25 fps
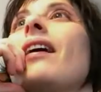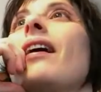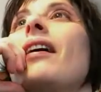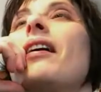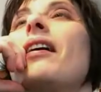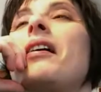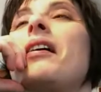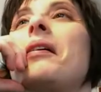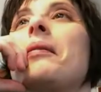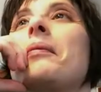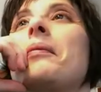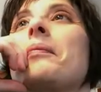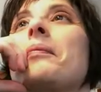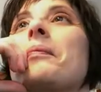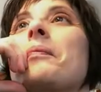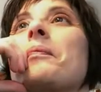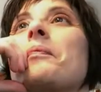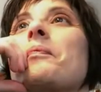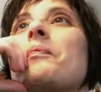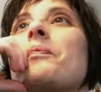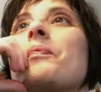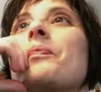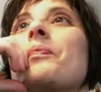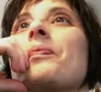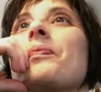
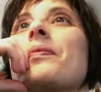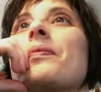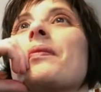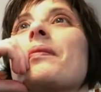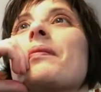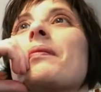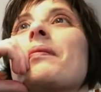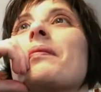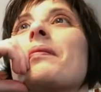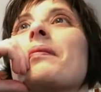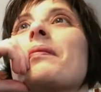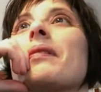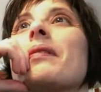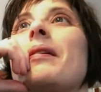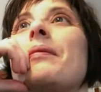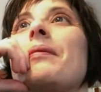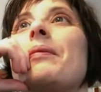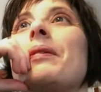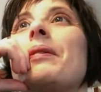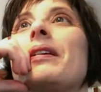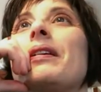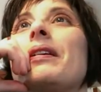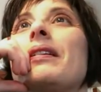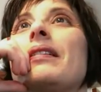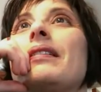I
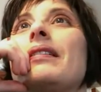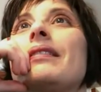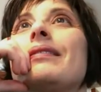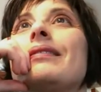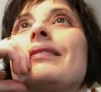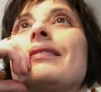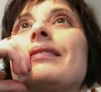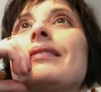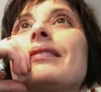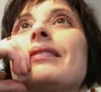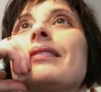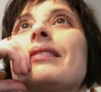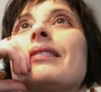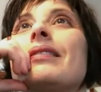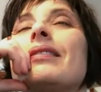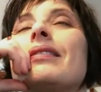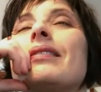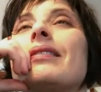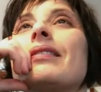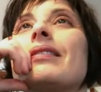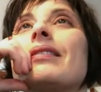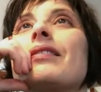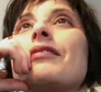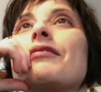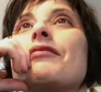mean,
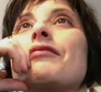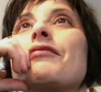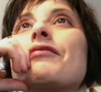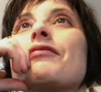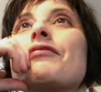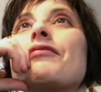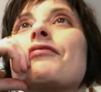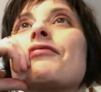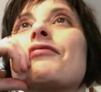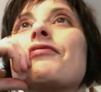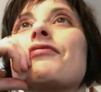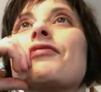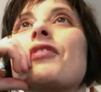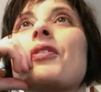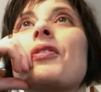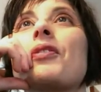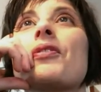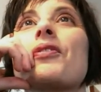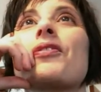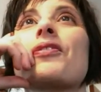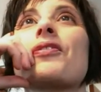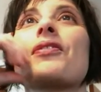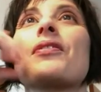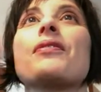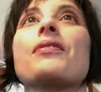
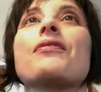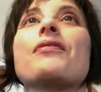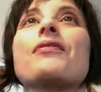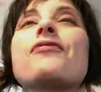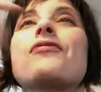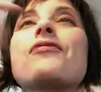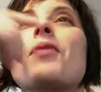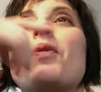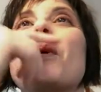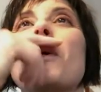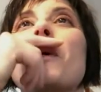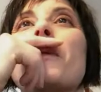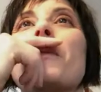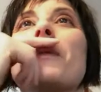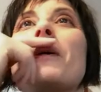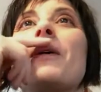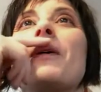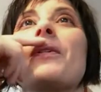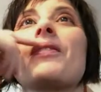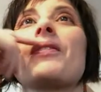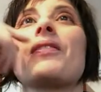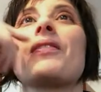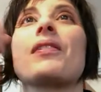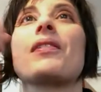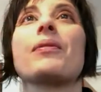first and
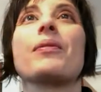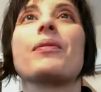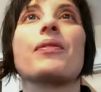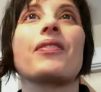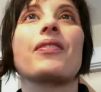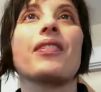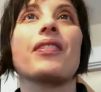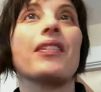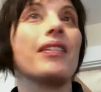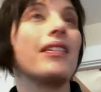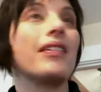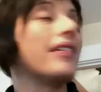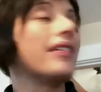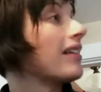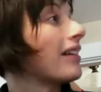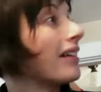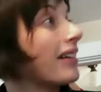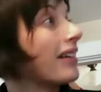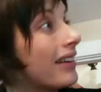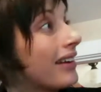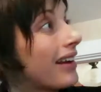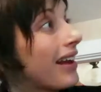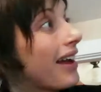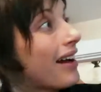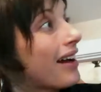foremost, I would say
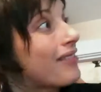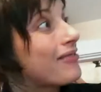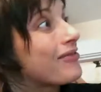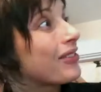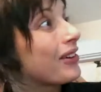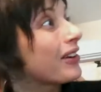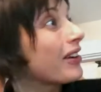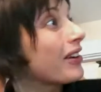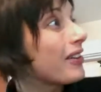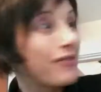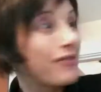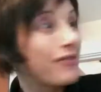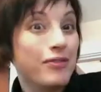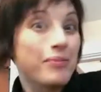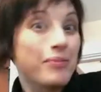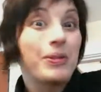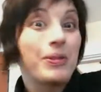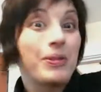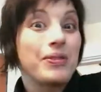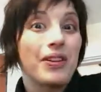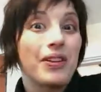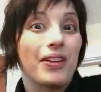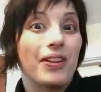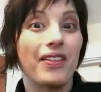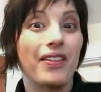an advocate for
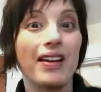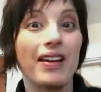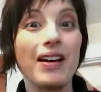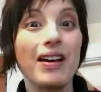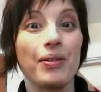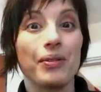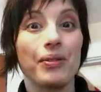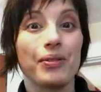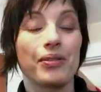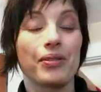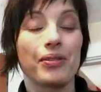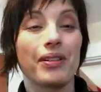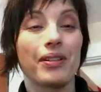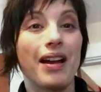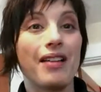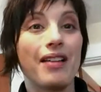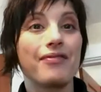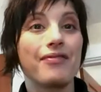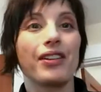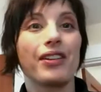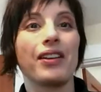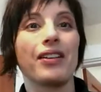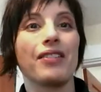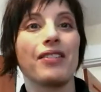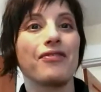Puget Sound or an
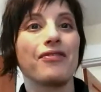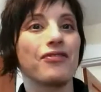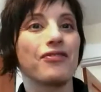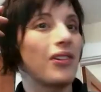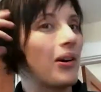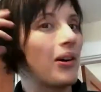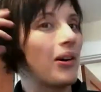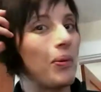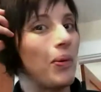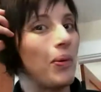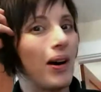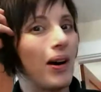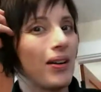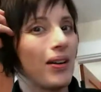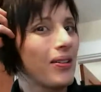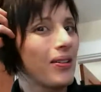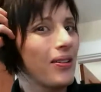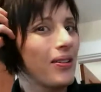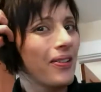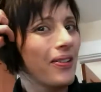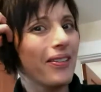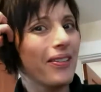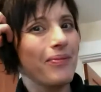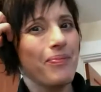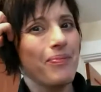advocate for our
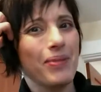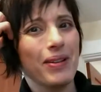waters